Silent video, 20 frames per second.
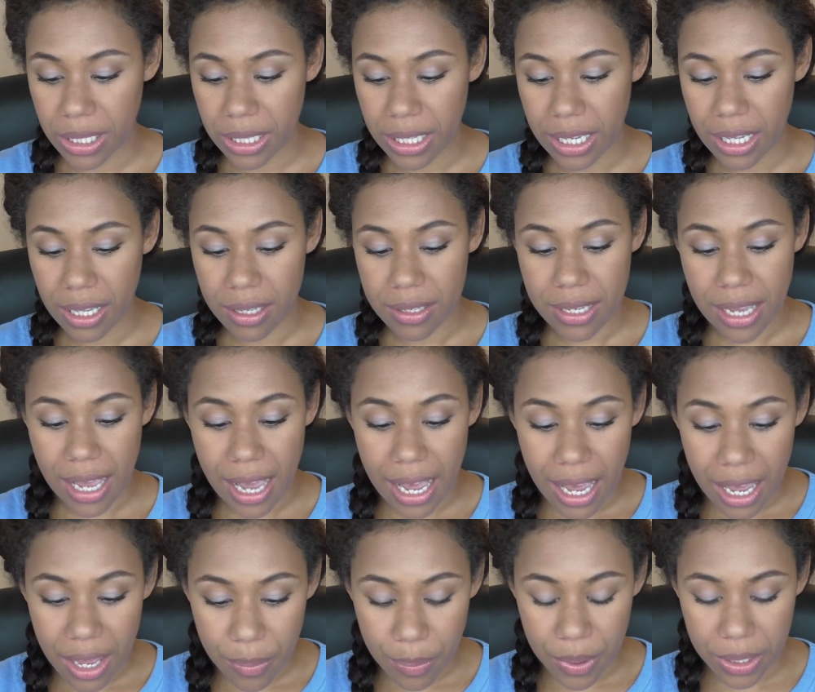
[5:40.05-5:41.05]
L.A.Colors,
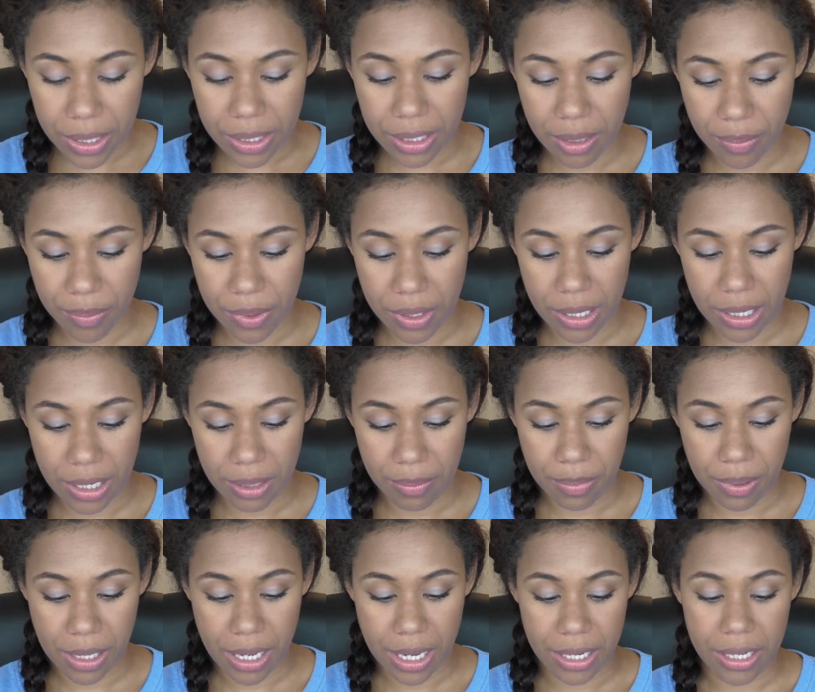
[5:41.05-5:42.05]
I picked up their
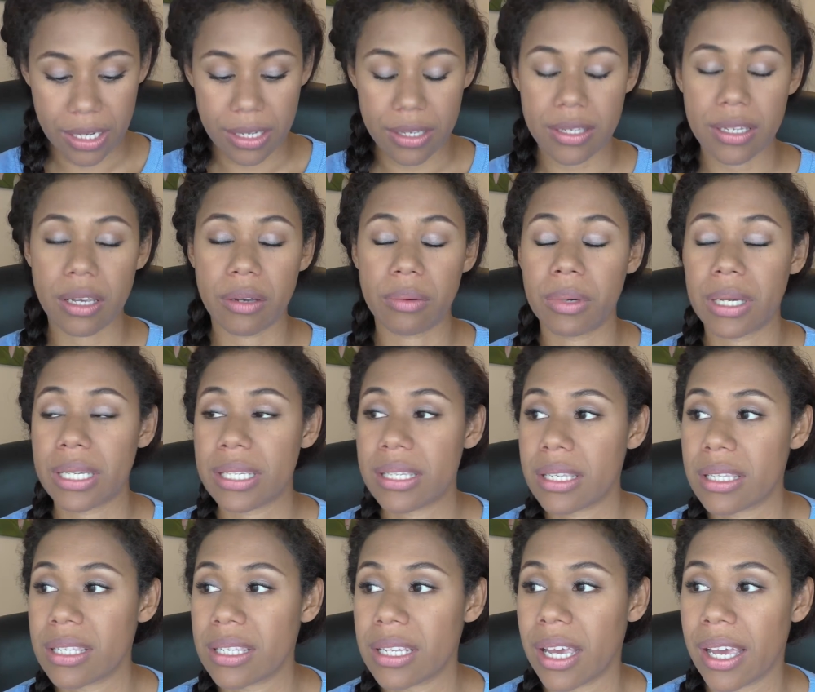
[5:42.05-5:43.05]
lip liners. My
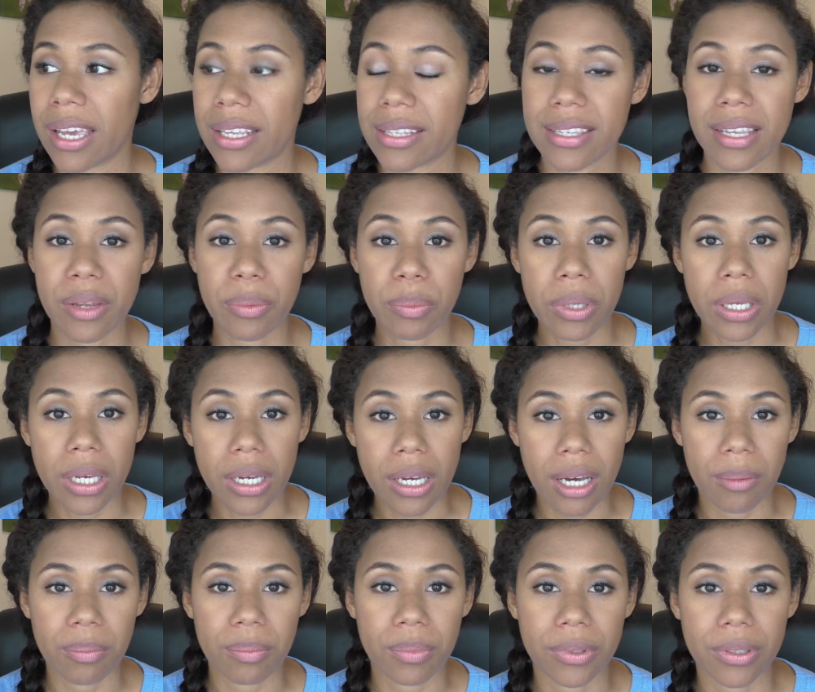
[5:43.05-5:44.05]
sister had sent me a
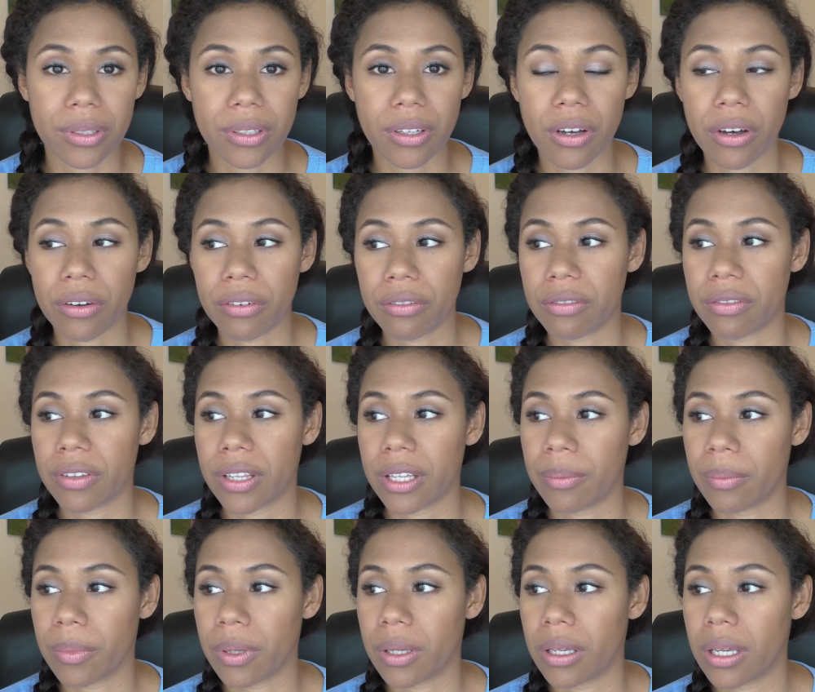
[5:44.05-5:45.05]
couple of
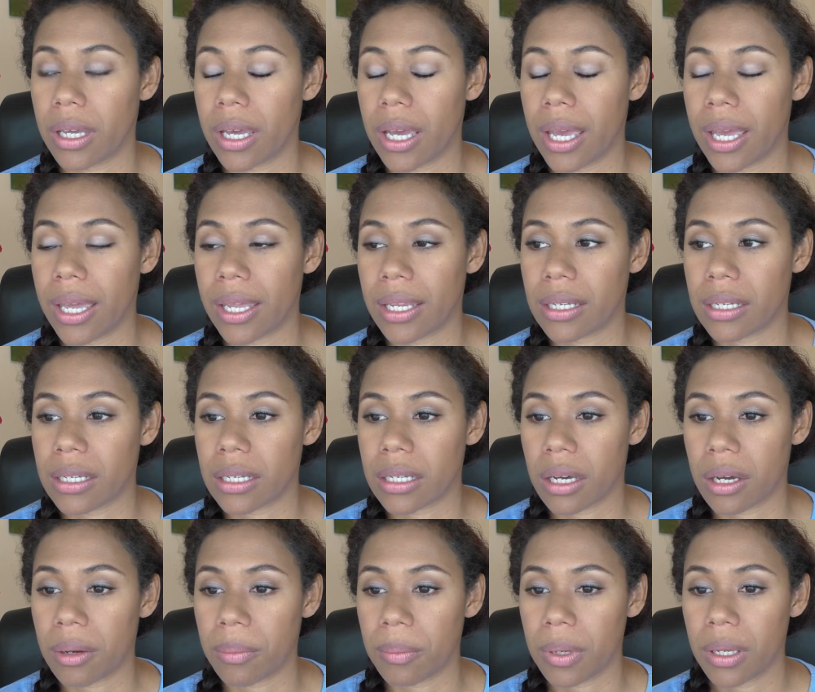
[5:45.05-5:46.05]
them, and
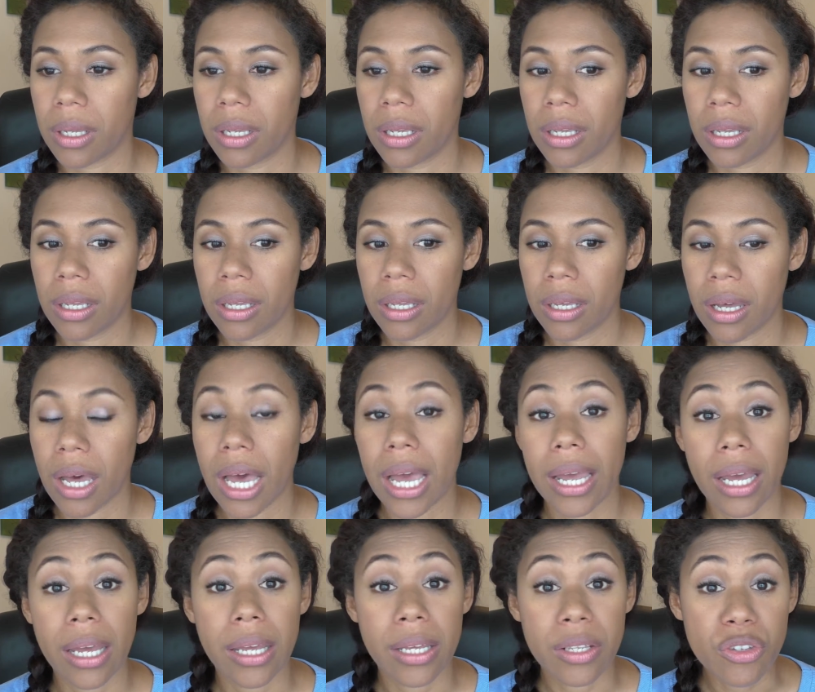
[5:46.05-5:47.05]

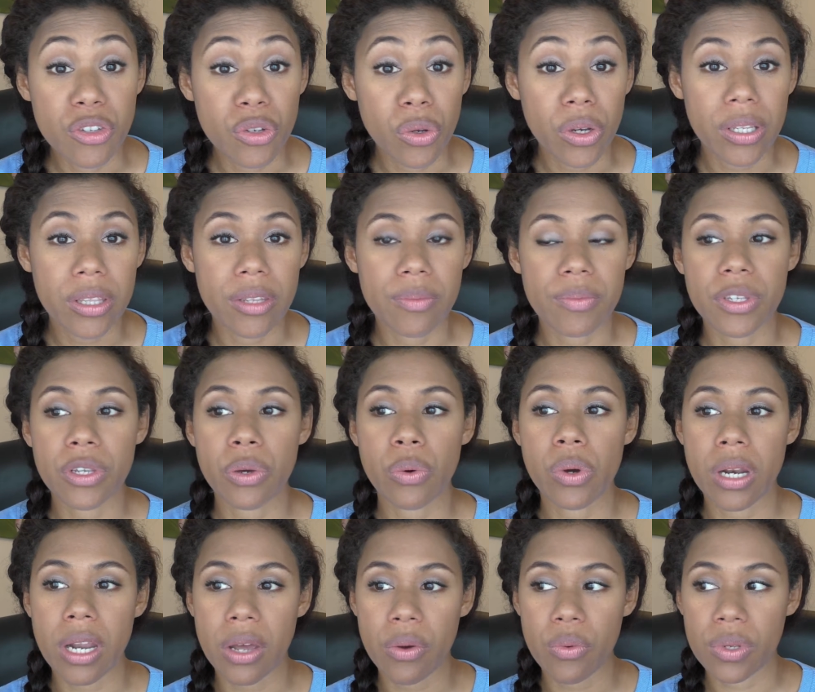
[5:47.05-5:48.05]
I enjoyed them. So
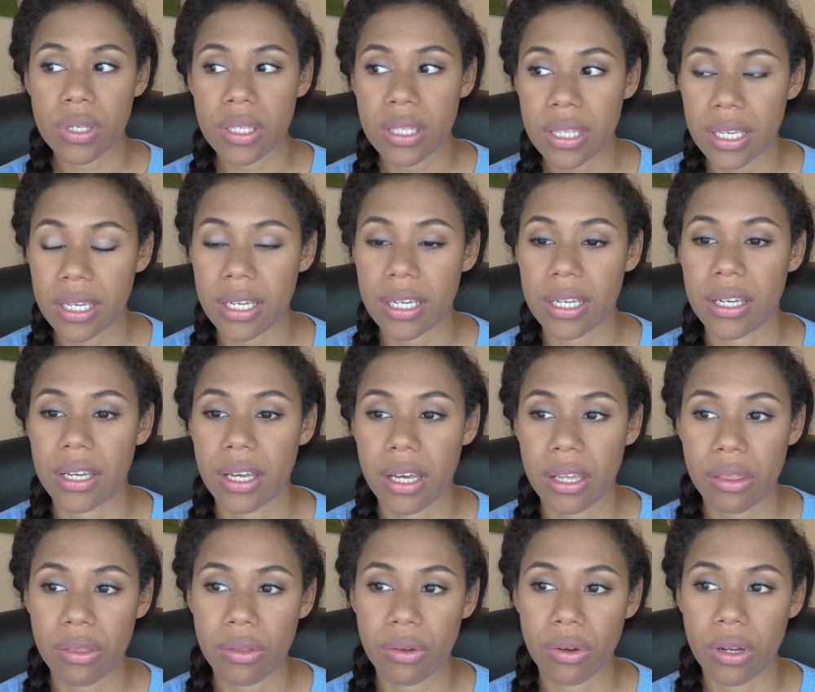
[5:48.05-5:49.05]
when I was there,
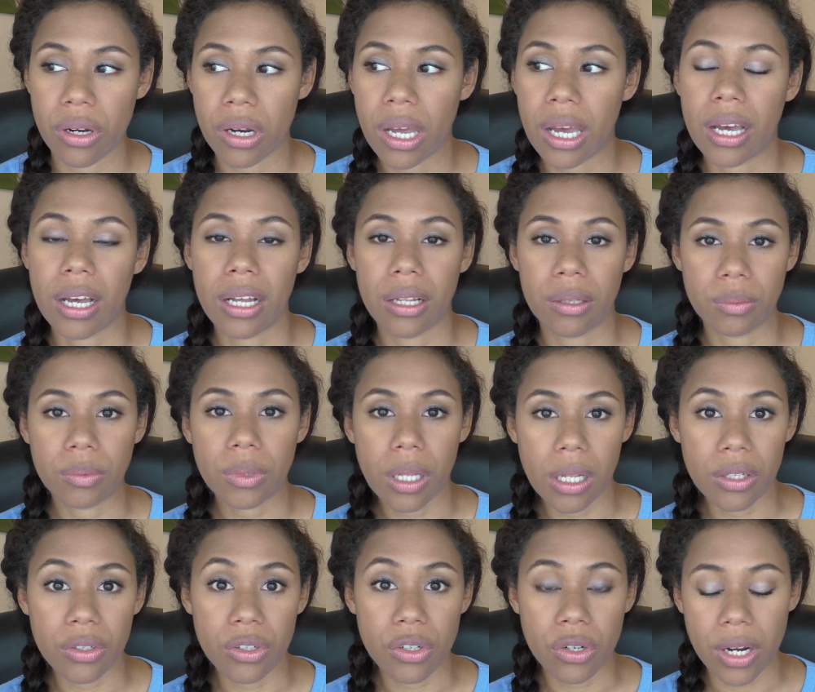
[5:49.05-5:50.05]
I thought
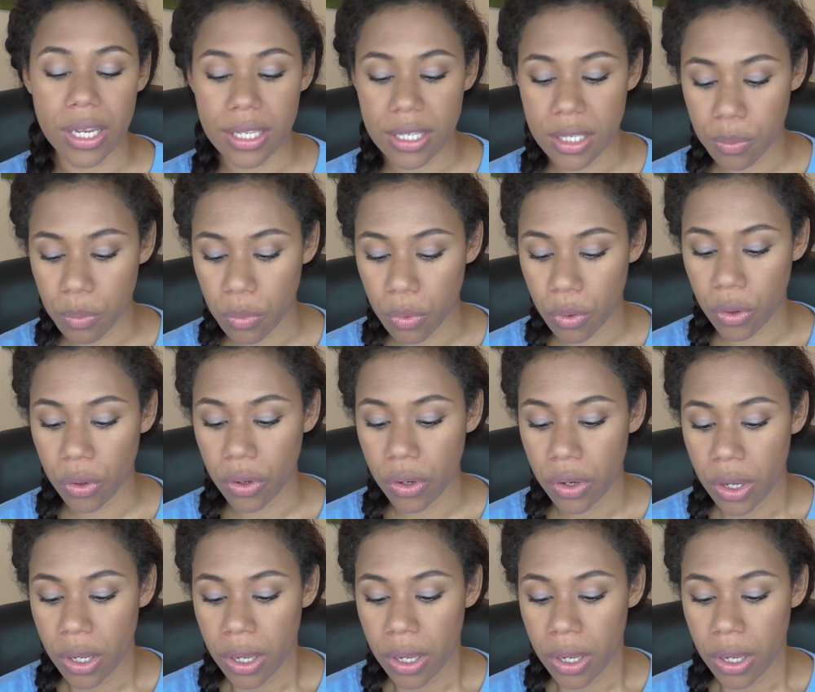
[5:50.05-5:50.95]
I'll try some more.